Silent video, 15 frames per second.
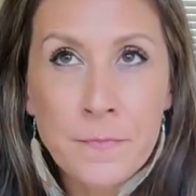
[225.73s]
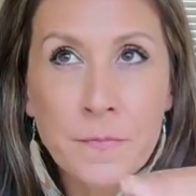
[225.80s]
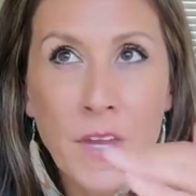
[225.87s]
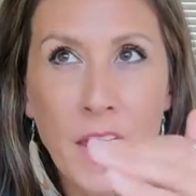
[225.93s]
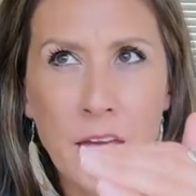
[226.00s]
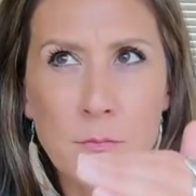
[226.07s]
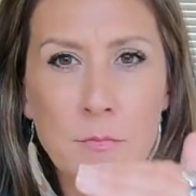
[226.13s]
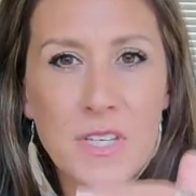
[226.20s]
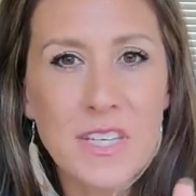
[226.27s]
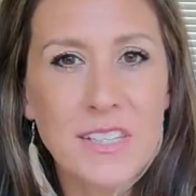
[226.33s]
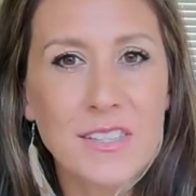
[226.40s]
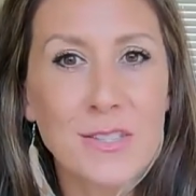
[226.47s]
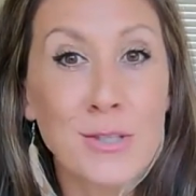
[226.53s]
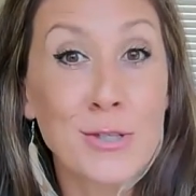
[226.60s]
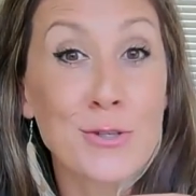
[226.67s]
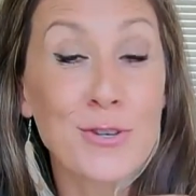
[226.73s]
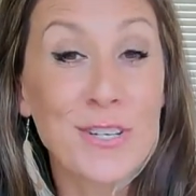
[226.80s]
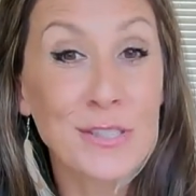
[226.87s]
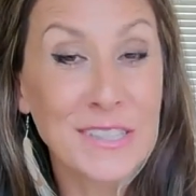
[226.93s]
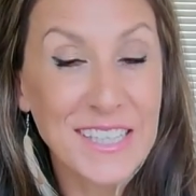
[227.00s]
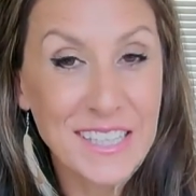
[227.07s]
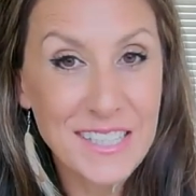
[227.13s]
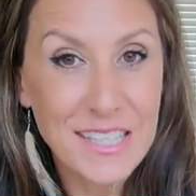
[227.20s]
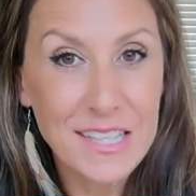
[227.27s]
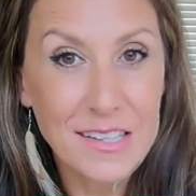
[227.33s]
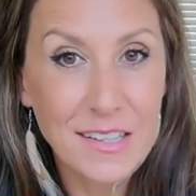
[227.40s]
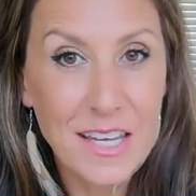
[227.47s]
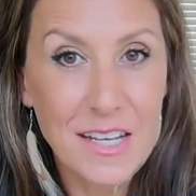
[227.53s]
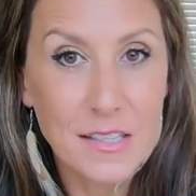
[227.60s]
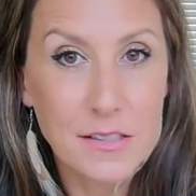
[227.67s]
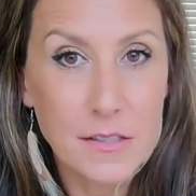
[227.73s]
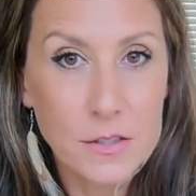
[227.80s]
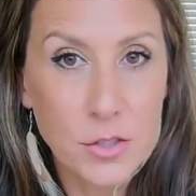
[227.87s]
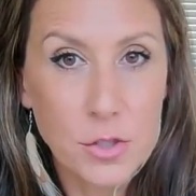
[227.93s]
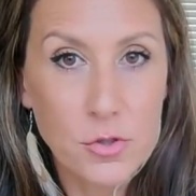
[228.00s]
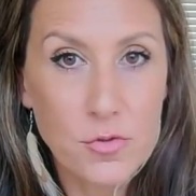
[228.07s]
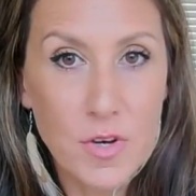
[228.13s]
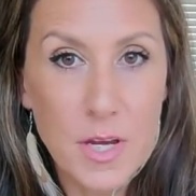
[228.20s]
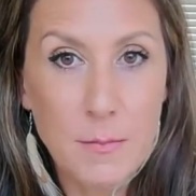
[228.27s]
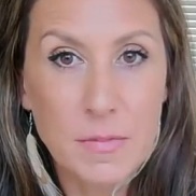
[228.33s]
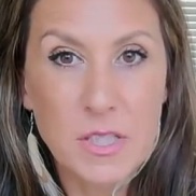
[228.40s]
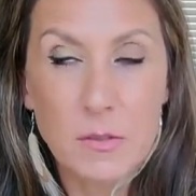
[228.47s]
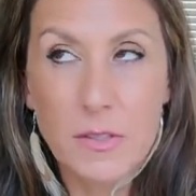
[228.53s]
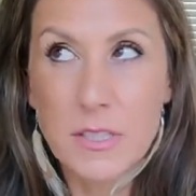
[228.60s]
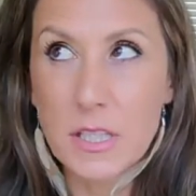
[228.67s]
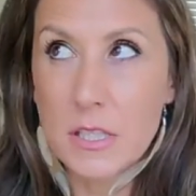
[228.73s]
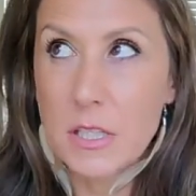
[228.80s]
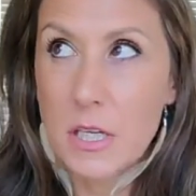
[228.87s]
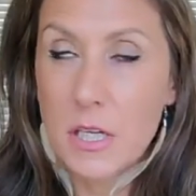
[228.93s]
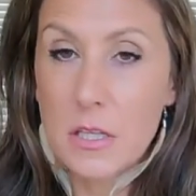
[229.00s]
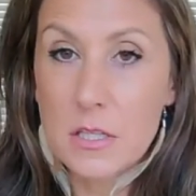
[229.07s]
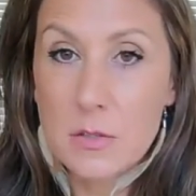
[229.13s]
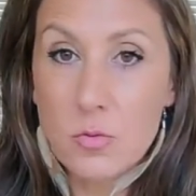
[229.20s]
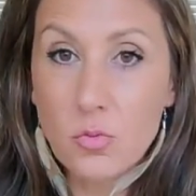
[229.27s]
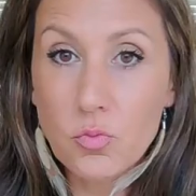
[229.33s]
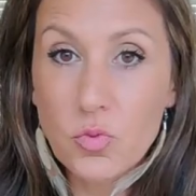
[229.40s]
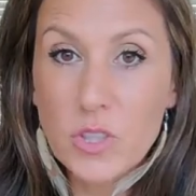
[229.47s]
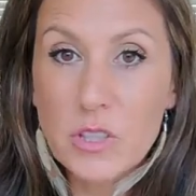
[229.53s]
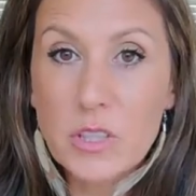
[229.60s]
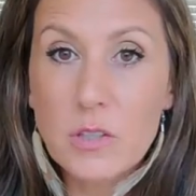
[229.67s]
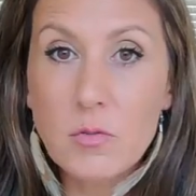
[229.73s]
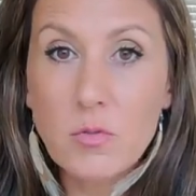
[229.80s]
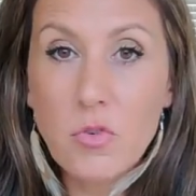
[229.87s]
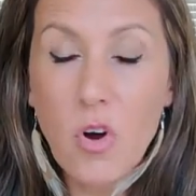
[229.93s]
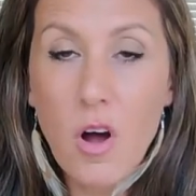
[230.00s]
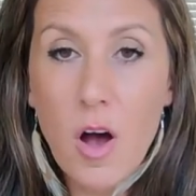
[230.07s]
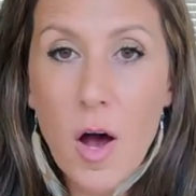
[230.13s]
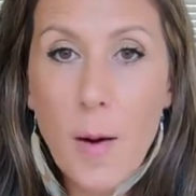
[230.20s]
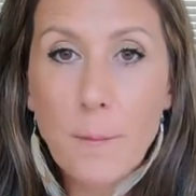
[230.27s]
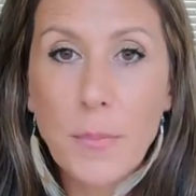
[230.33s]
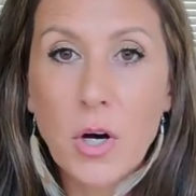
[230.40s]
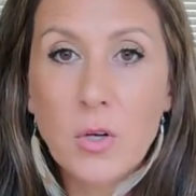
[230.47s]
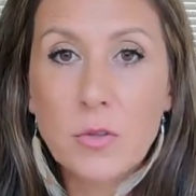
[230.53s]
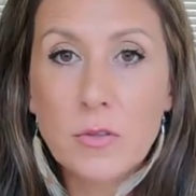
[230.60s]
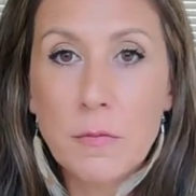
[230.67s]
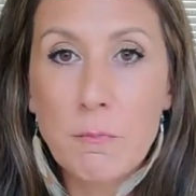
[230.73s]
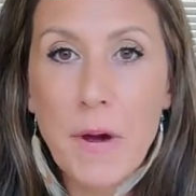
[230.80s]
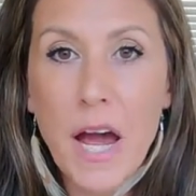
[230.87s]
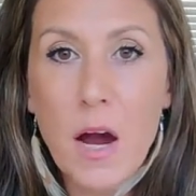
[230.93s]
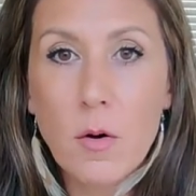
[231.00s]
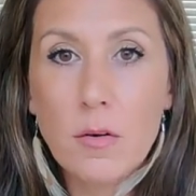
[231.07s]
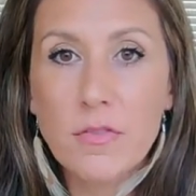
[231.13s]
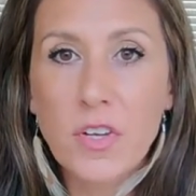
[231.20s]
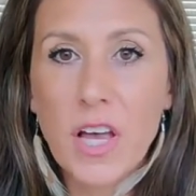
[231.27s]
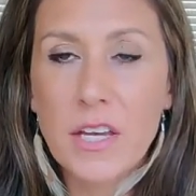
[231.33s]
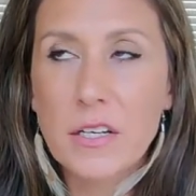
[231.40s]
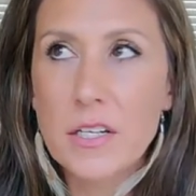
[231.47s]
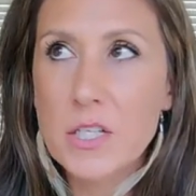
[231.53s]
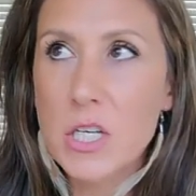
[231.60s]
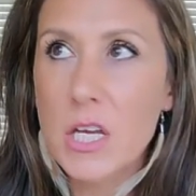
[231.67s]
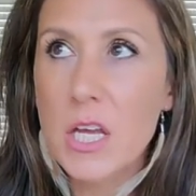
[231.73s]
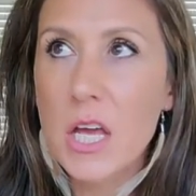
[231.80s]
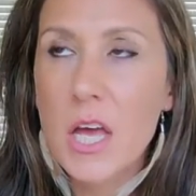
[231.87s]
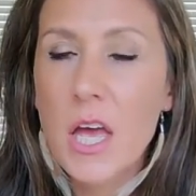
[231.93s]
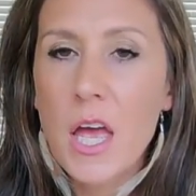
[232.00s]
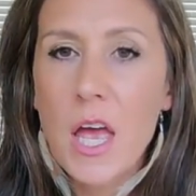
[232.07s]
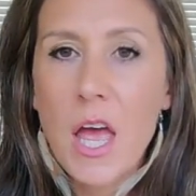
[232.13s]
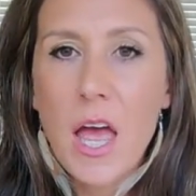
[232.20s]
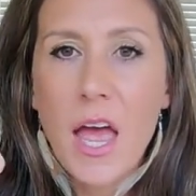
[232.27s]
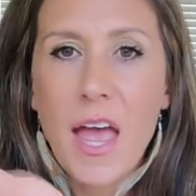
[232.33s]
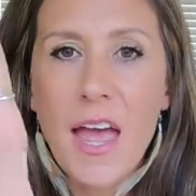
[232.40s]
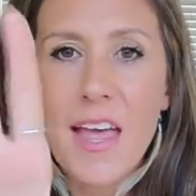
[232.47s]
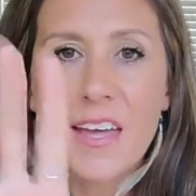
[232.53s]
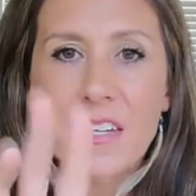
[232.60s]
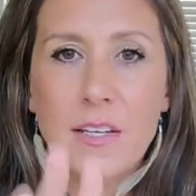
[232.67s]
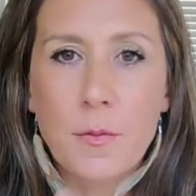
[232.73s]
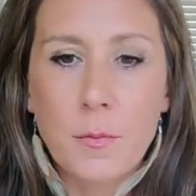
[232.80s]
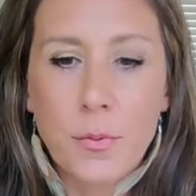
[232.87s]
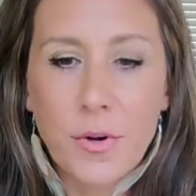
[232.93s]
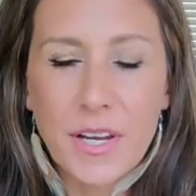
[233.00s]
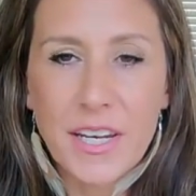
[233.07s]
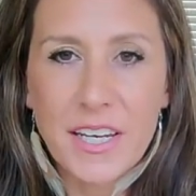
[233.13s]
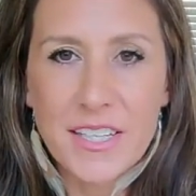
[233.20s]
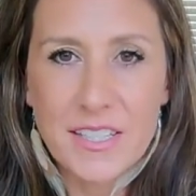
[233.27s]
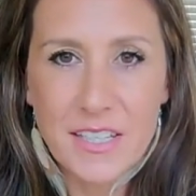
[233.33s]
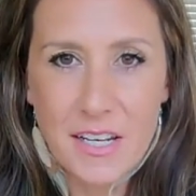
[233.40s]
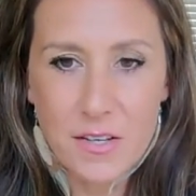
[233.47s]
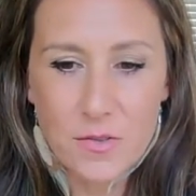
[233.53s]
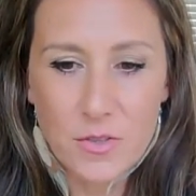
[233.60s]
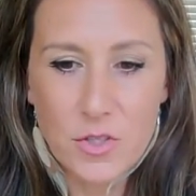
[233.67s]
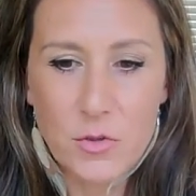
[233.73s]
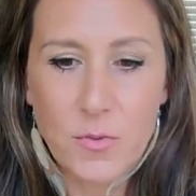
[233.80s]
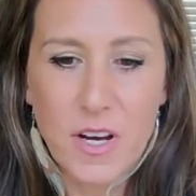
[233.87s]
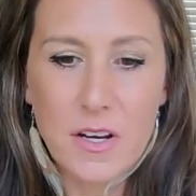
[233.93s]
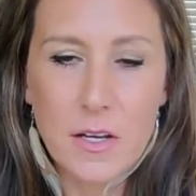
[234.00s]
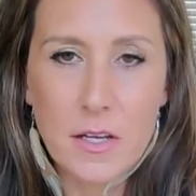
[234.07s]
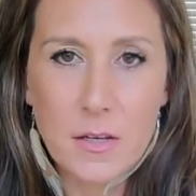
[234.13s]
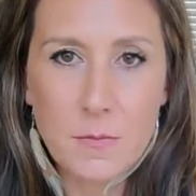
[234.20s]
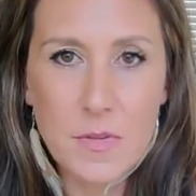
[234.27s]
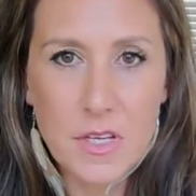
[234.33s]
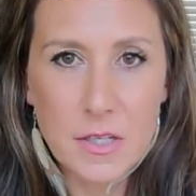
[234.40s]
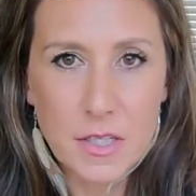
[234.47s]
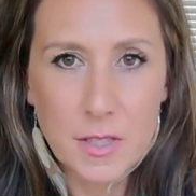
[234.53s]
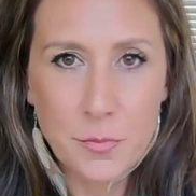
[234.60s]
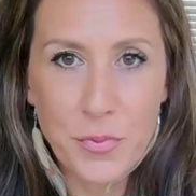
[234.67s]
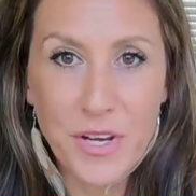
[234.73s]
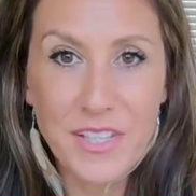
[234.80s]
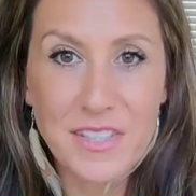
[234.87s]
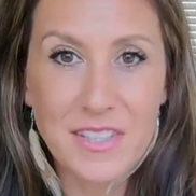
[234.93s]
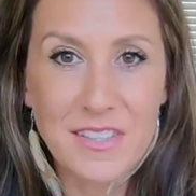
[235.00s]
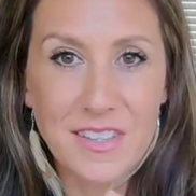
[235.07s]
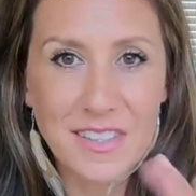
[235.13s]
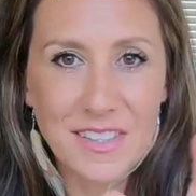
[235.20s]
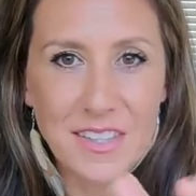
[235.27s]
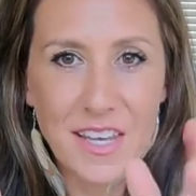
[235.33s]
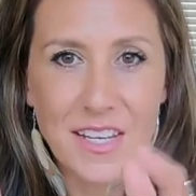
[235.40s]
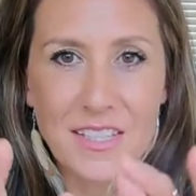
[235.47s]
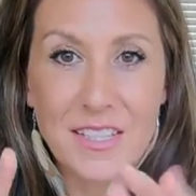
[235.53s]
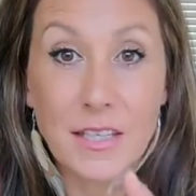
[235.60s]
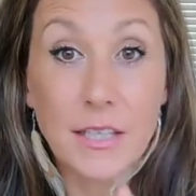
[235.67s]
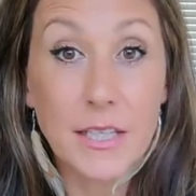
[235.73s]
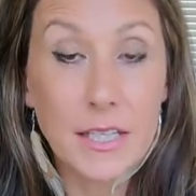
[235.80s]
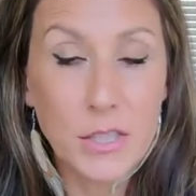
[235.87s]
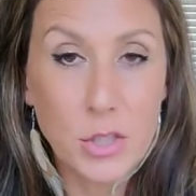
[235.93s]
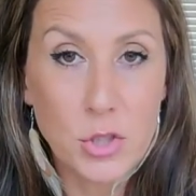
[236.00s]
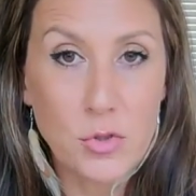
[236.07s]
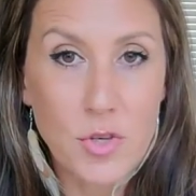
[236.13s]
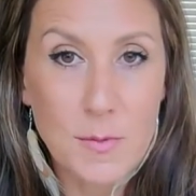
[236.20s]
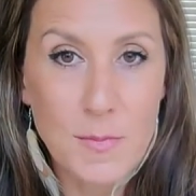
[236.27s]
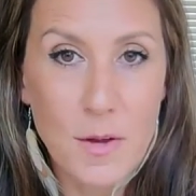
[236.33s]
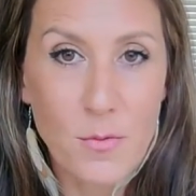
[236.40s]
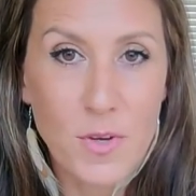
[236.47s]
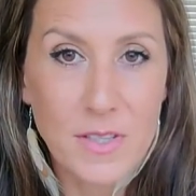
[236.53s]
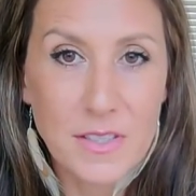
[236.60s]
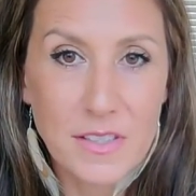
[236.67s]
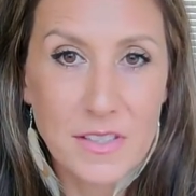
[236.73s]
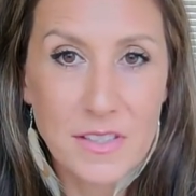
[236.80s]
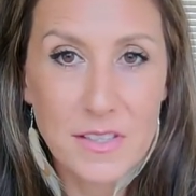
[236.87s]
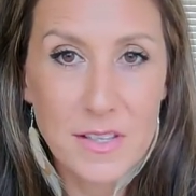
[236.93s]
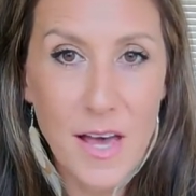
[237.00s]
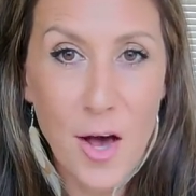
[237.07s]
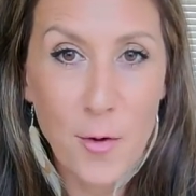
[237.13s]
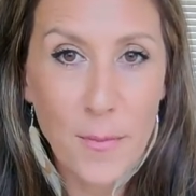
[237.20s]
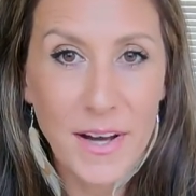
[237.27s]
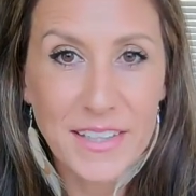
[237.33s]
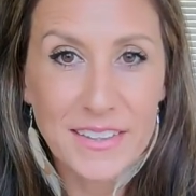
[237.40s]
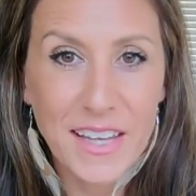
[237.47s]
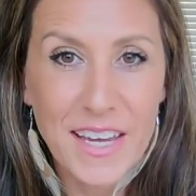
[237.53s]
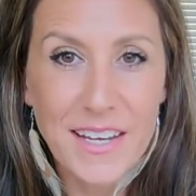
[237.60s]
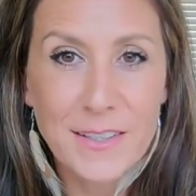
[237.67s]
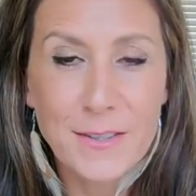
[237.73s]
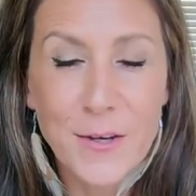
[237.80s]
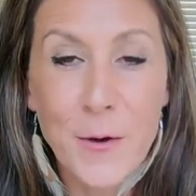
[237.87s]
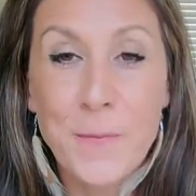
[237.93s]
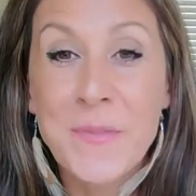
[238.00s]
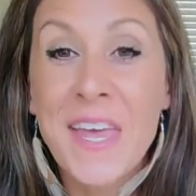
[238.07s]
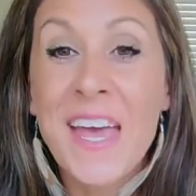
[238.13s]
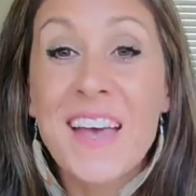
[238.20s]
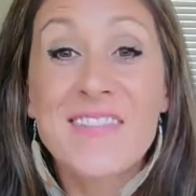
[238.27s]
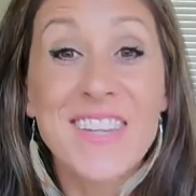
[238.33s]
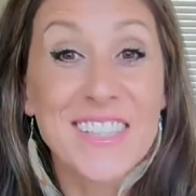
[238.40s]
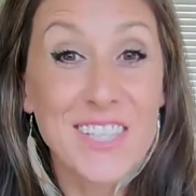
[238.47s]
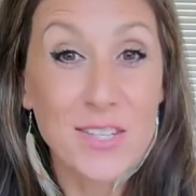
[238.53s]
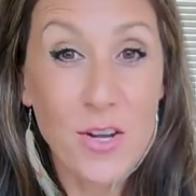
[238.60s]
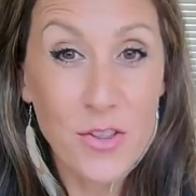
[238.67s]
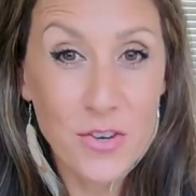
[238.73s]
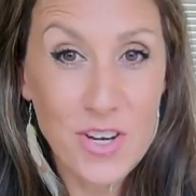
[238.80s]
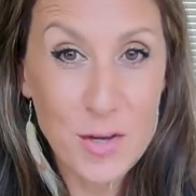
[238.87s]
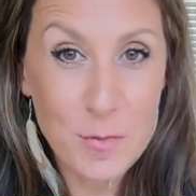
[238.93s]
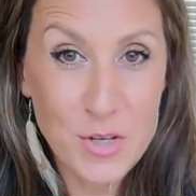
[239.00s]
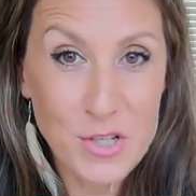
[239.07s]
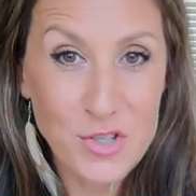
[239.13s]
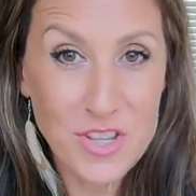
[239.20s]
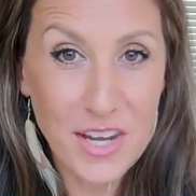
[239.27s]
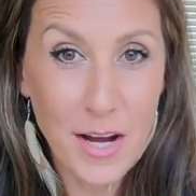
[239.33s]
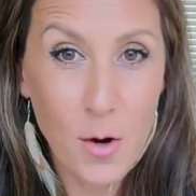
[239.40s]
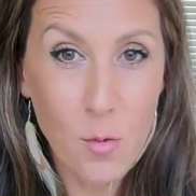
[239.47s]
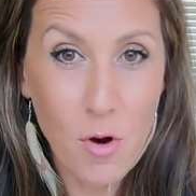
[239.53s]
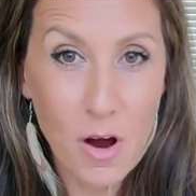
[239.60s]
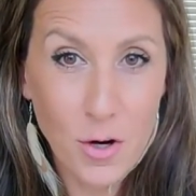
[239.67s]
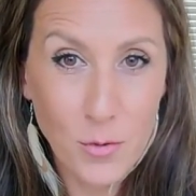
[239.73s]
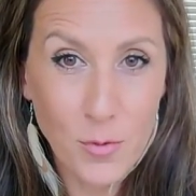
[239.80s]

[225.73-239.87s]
and begins to trickle into the lake as a stream. So it's like taking this really raw, potent, powerful energy and bringing it down to where it can be expressed in this like delicate stream that runs into the alpine lake. So that's another image that I walk